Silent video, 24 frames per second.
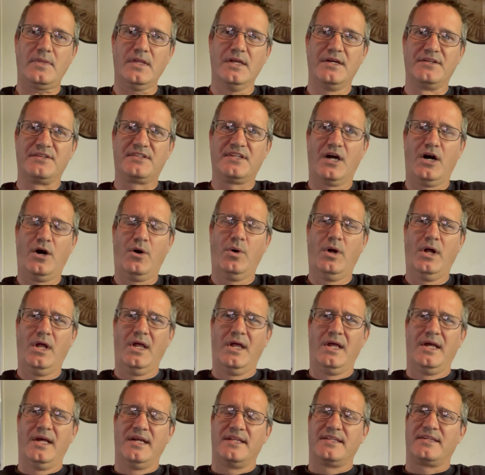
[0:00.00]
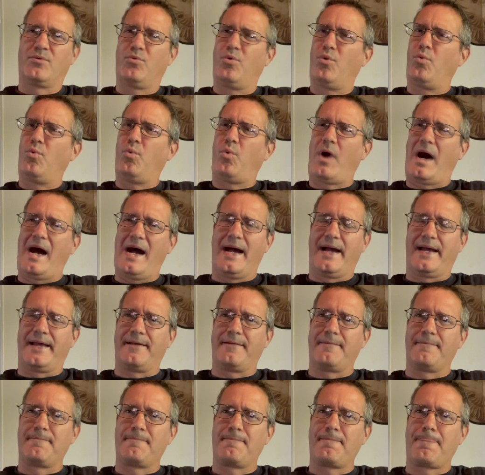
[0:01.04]
And so well,
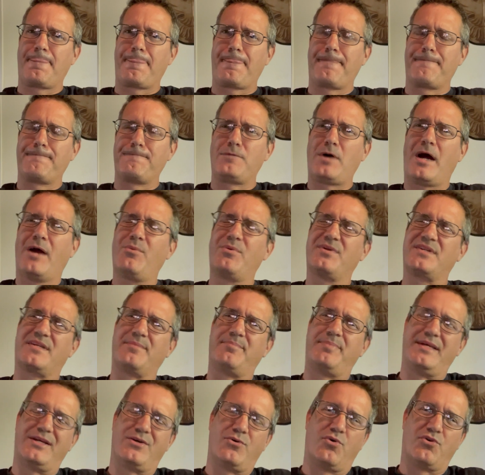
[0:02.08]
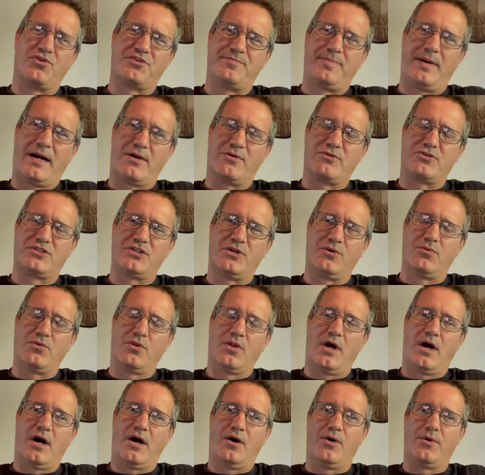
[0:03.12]
why? Why was the peak horsepower so
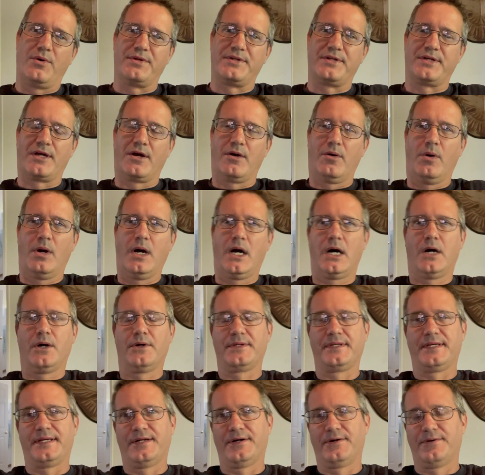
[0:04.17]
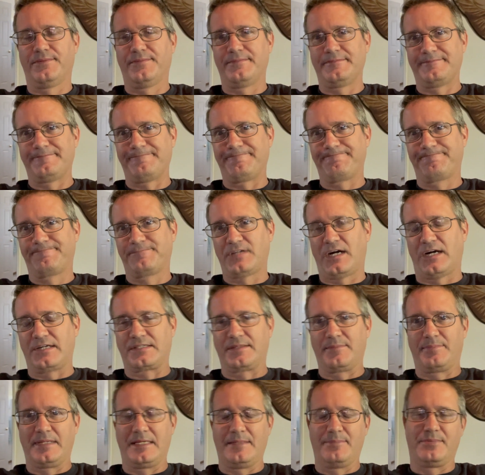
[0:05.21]
low? And you go, well, talk
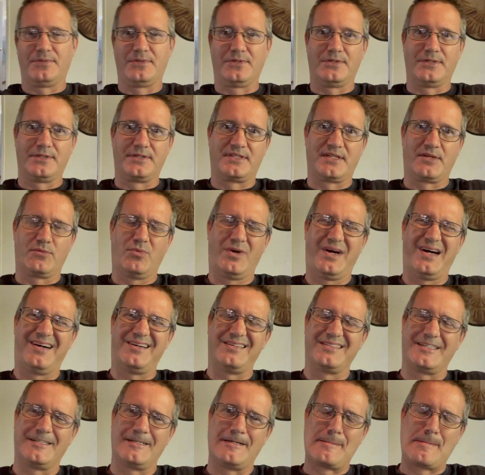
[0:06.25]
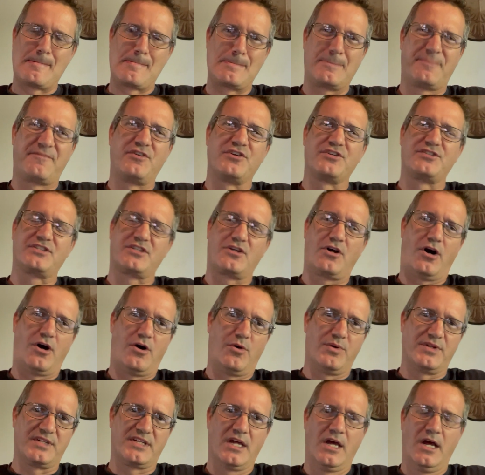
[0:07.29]
to people and said, well, first call
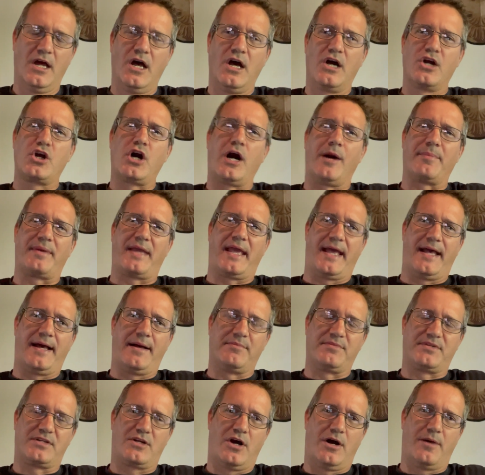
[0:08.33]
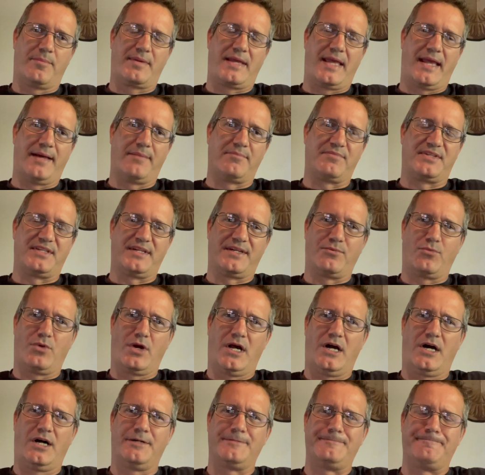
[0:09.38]
was comp cams. Comp cam said,
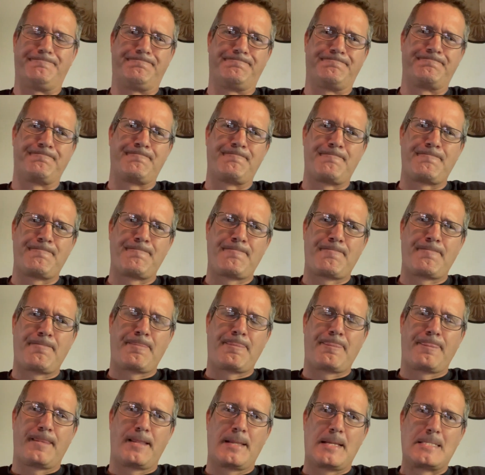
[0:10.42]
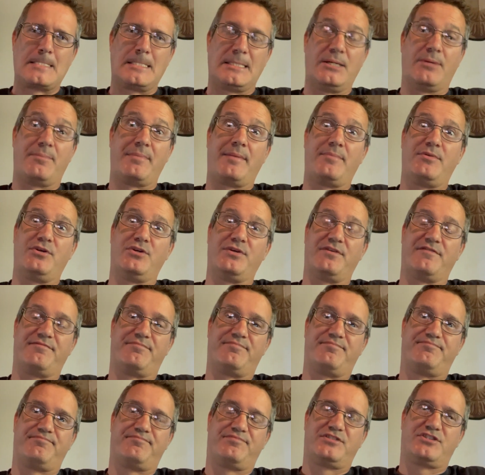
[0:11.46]
well, maybe you
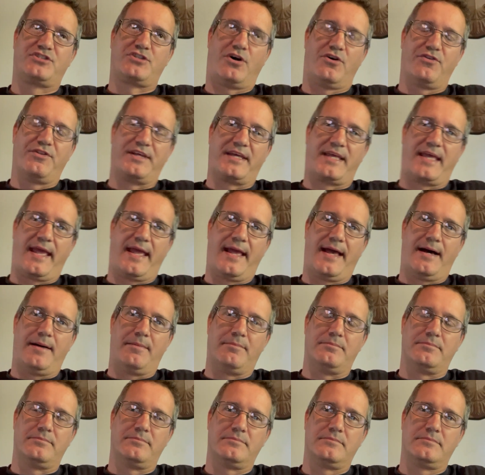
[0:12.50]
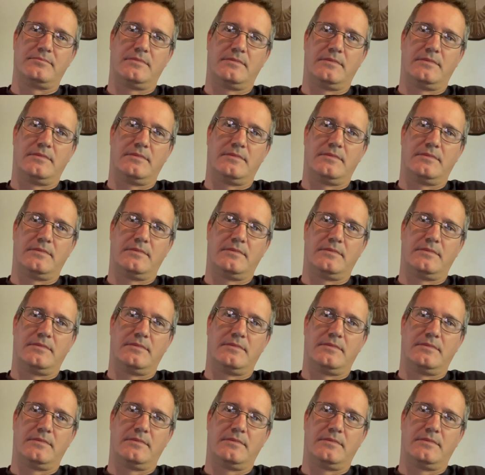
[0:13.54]
installed the cam